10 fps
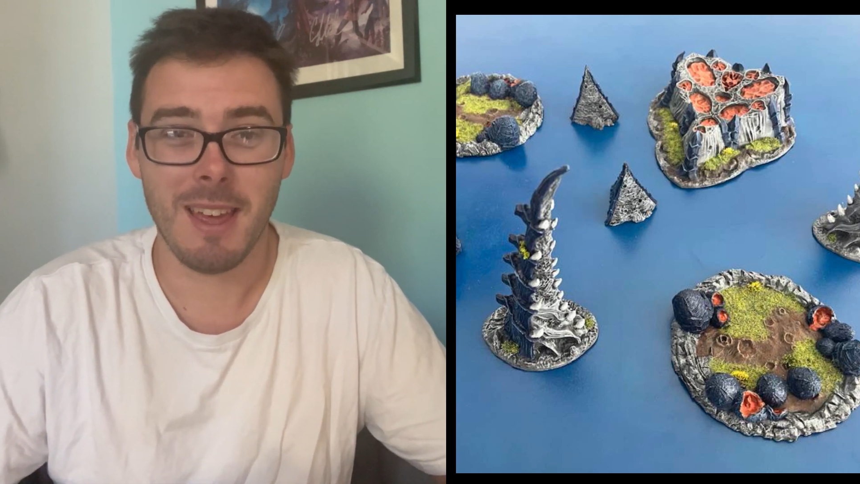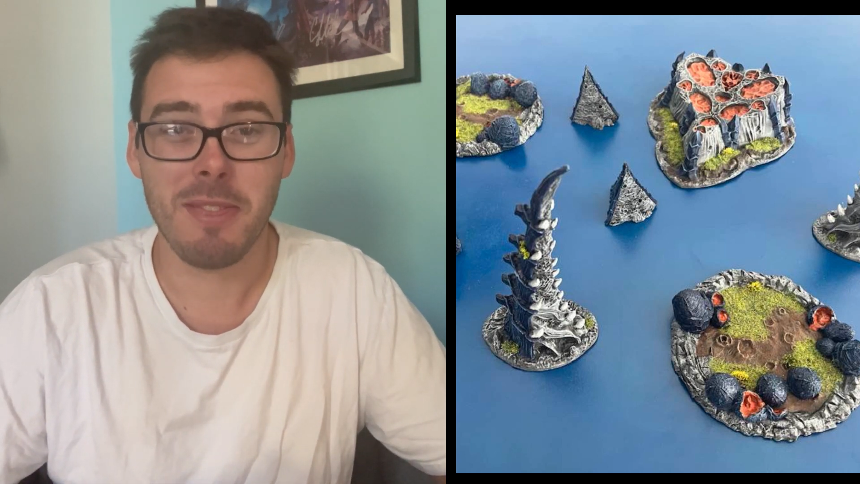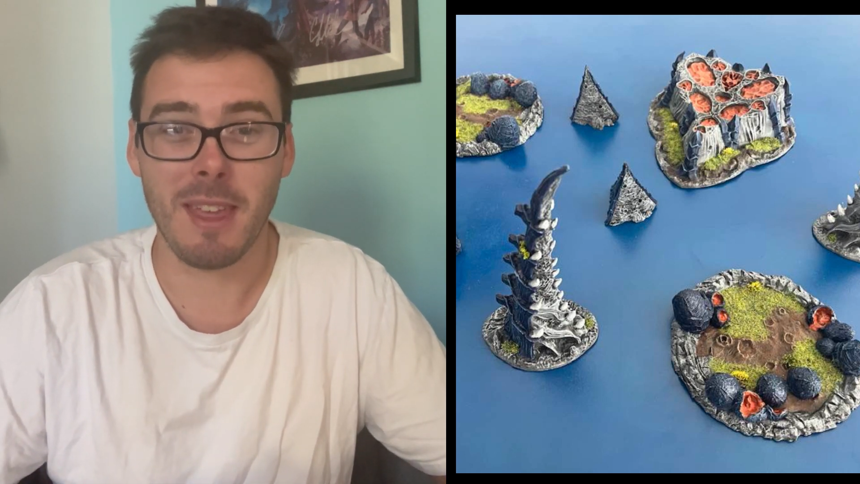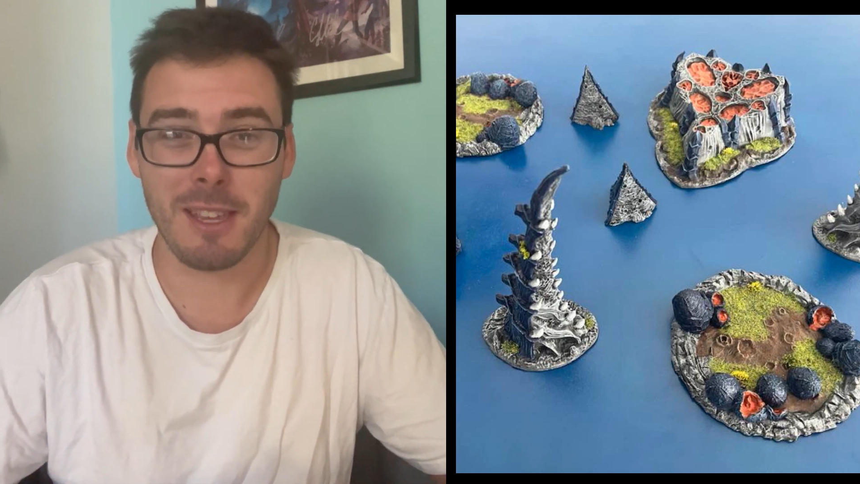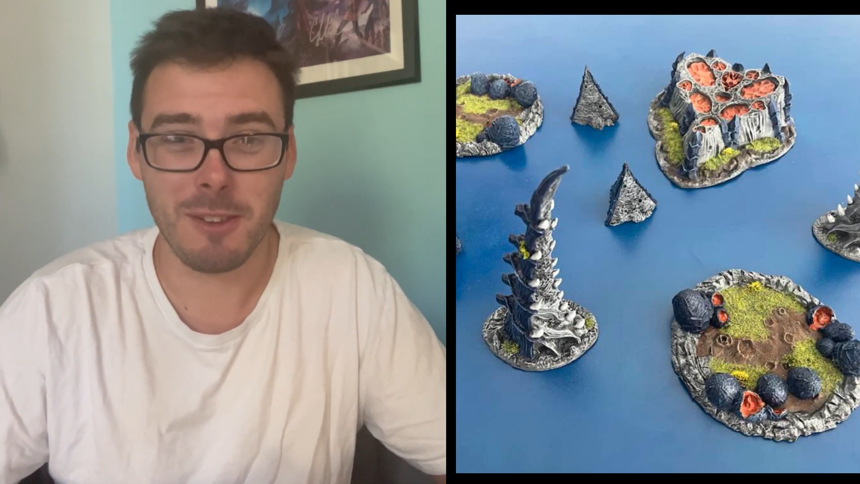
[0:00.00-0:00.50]

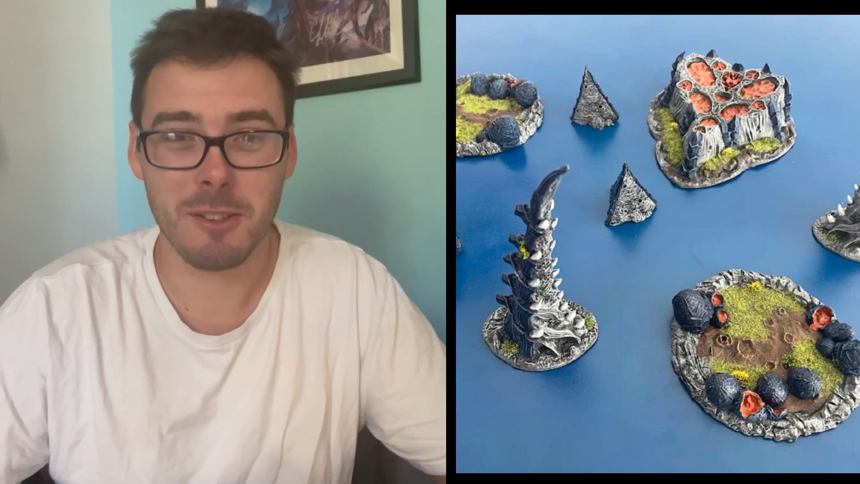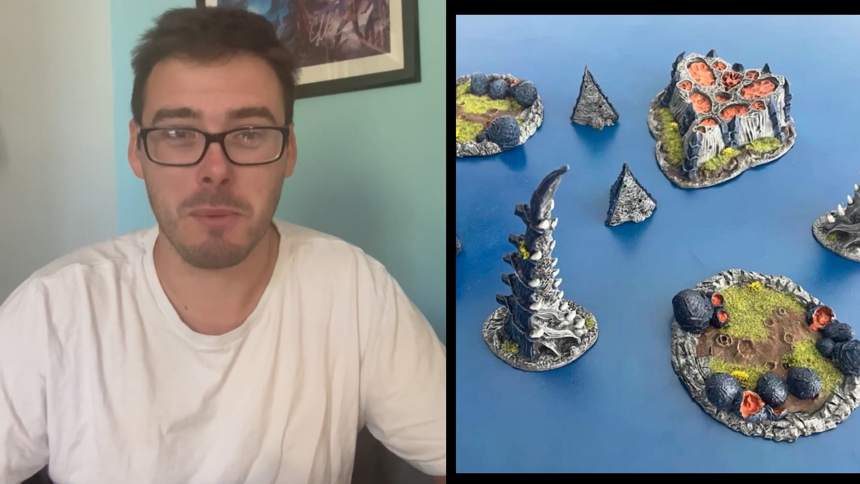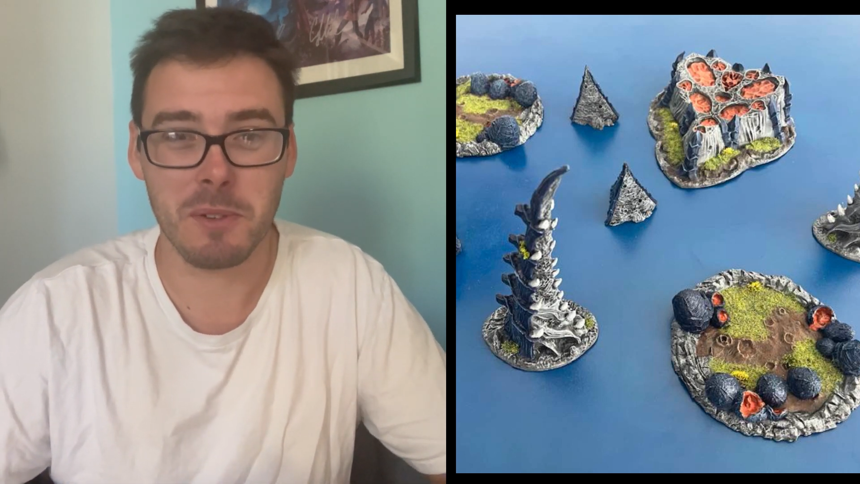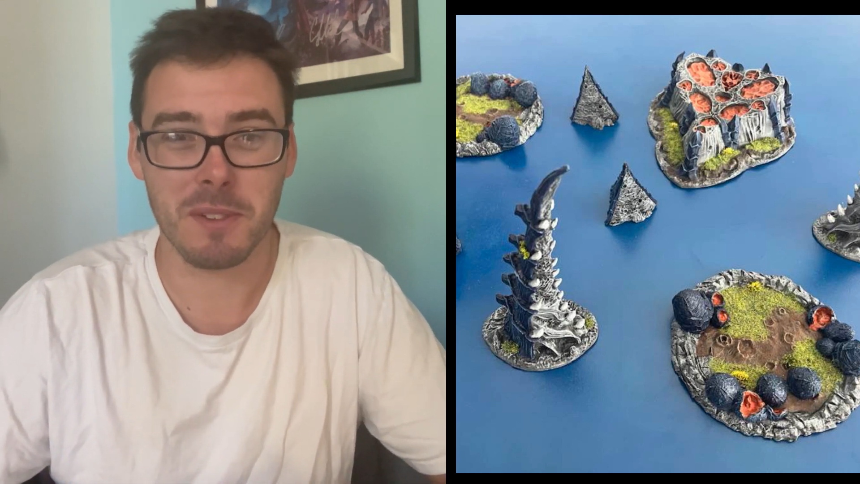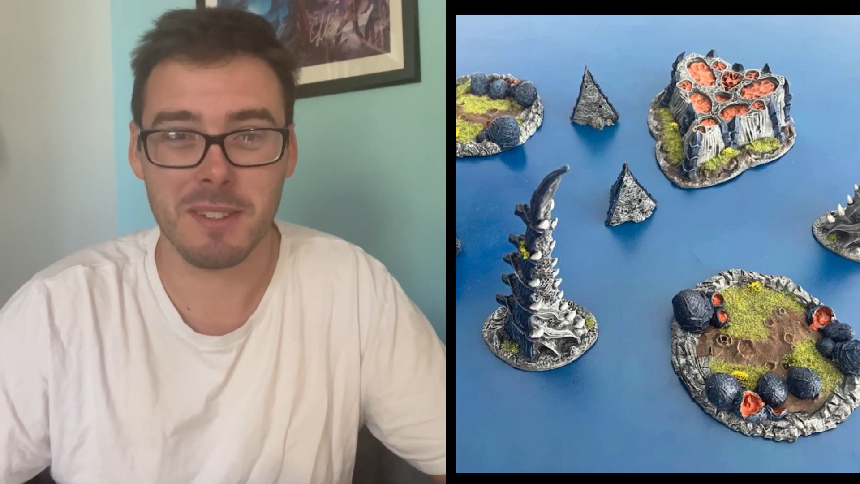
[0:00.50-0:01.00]
Thank you so
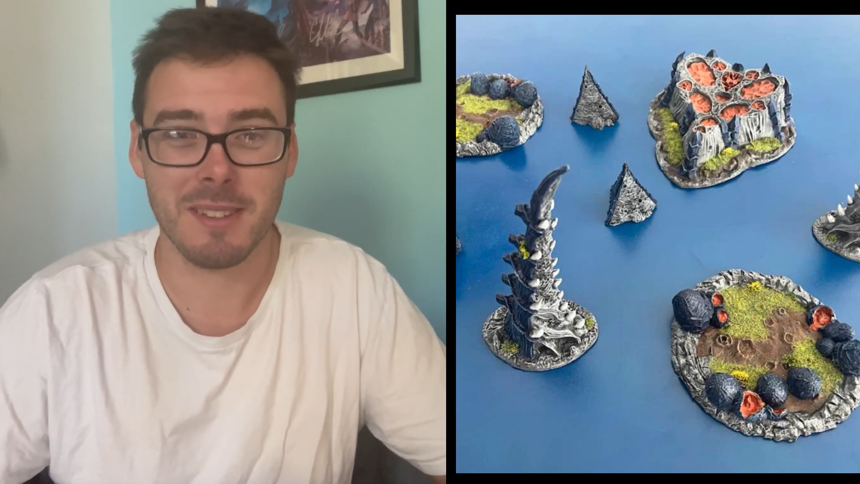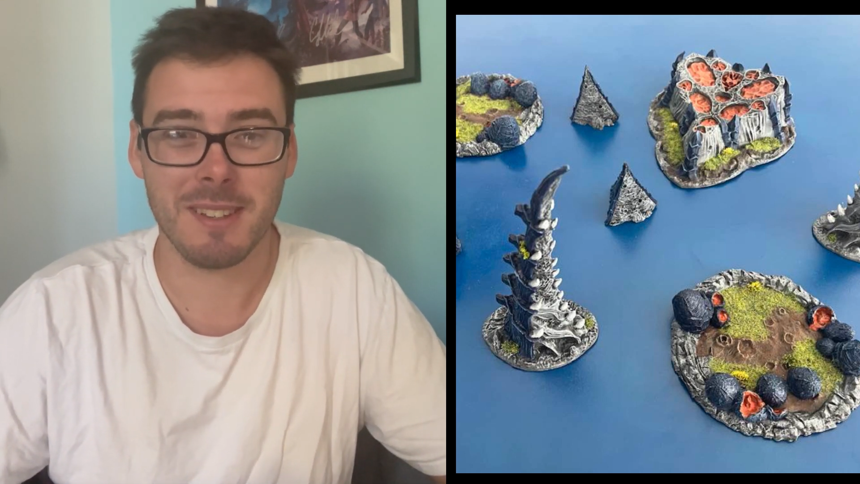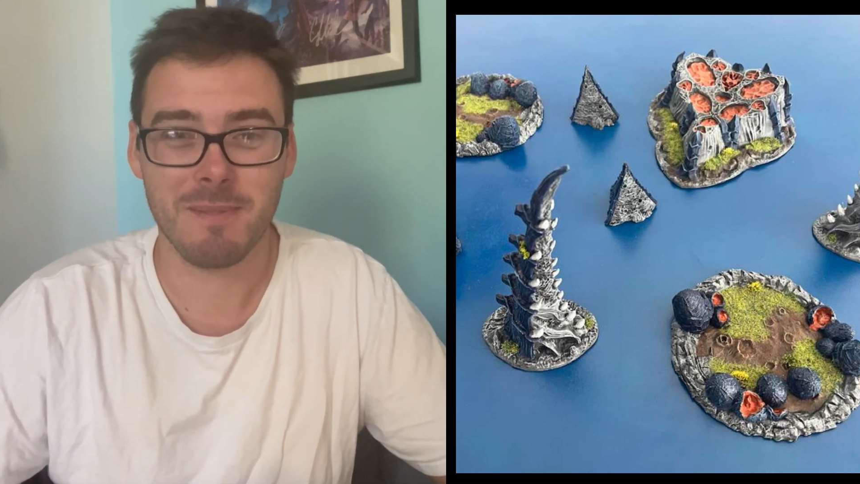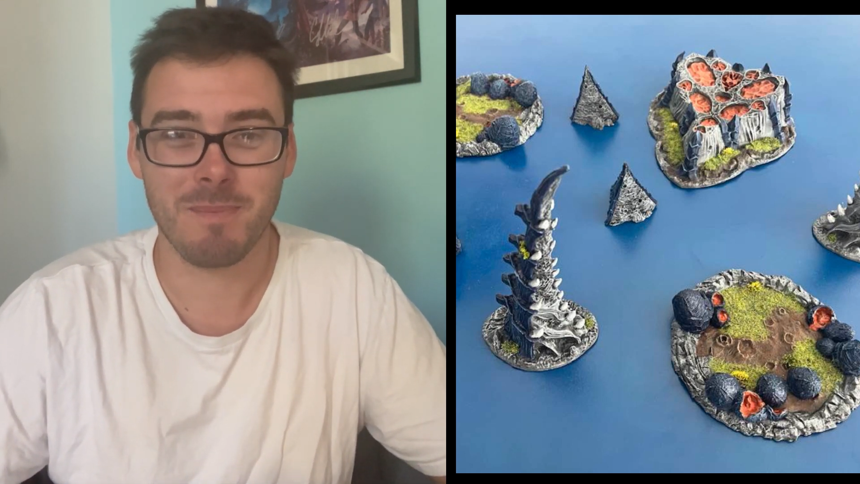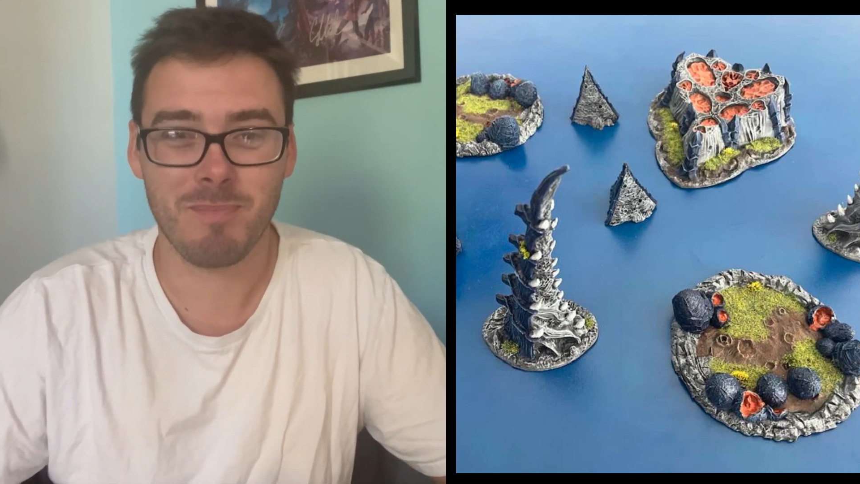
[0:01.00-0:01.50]
much for listening.
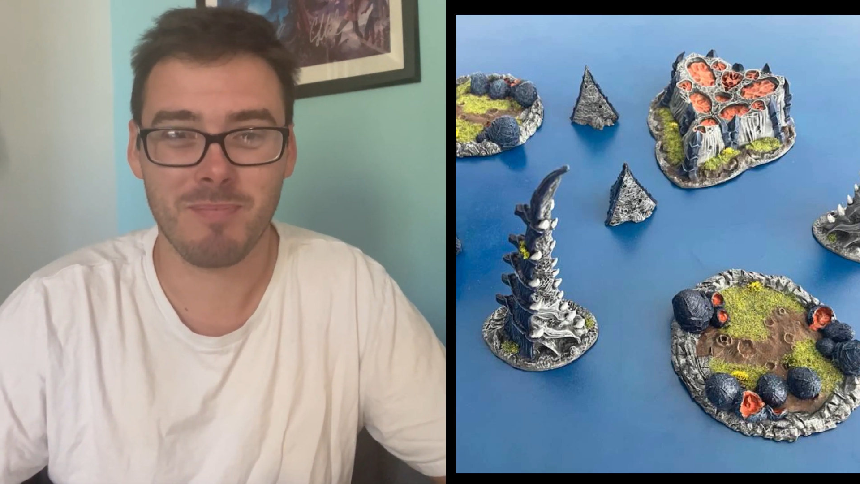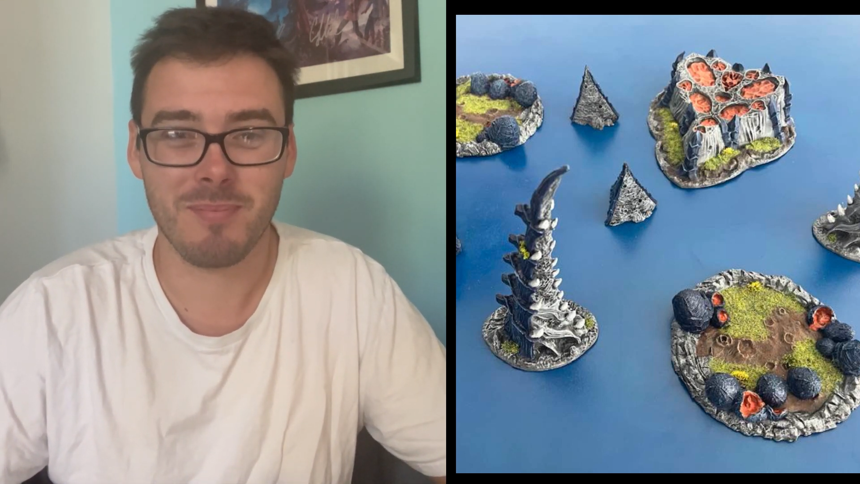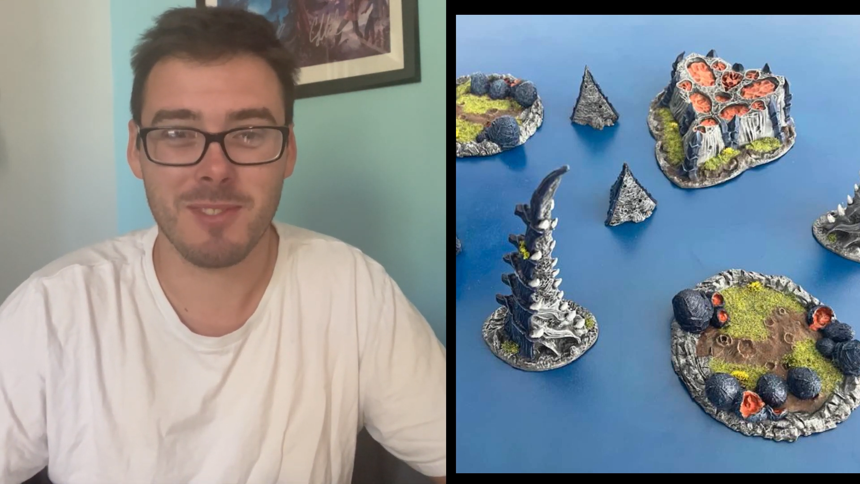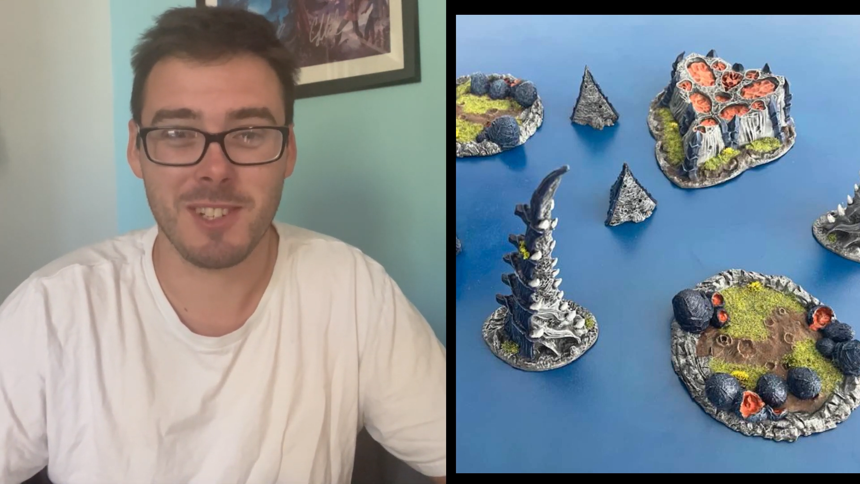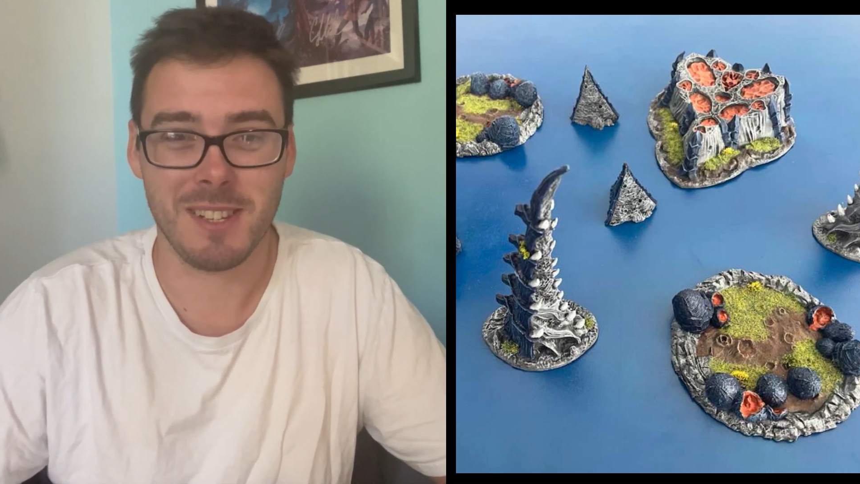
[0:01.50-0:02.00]

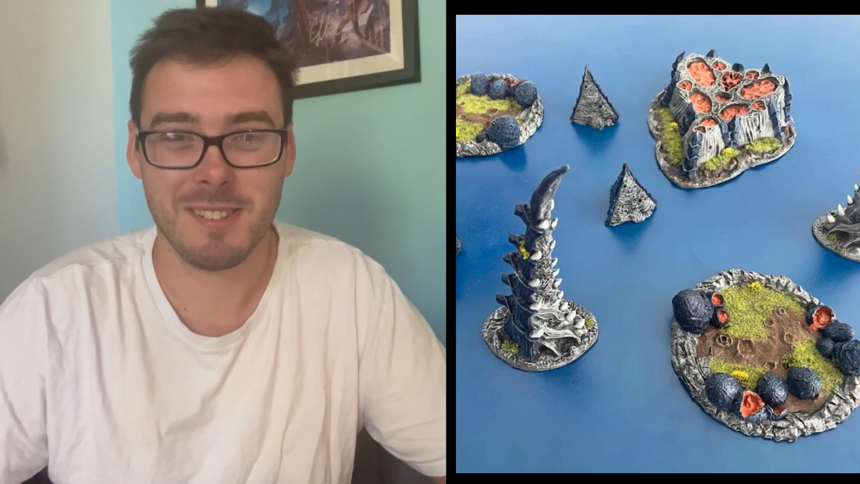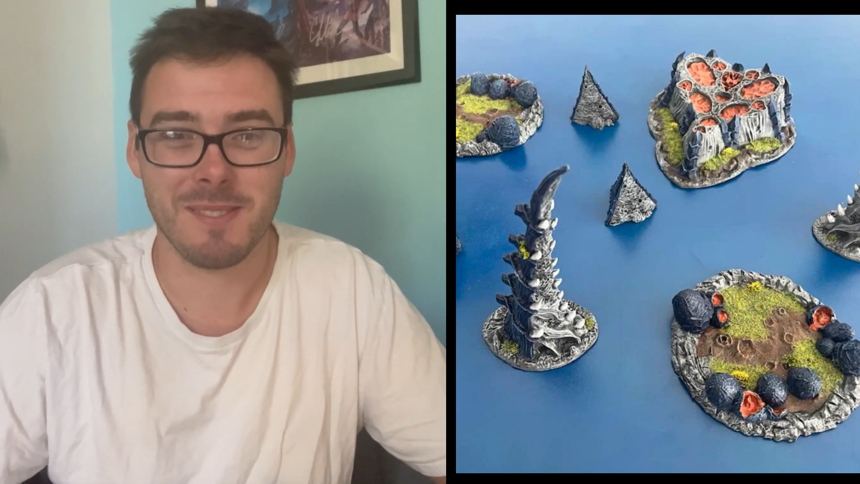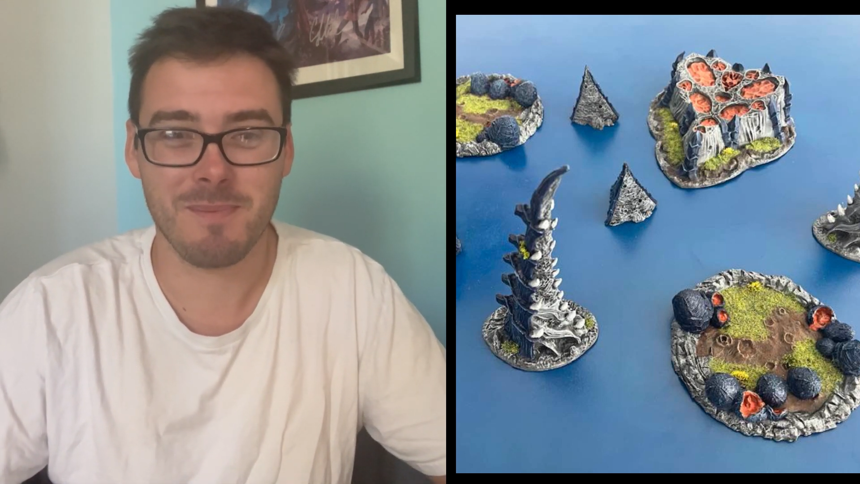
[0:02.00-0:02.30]
Cheers.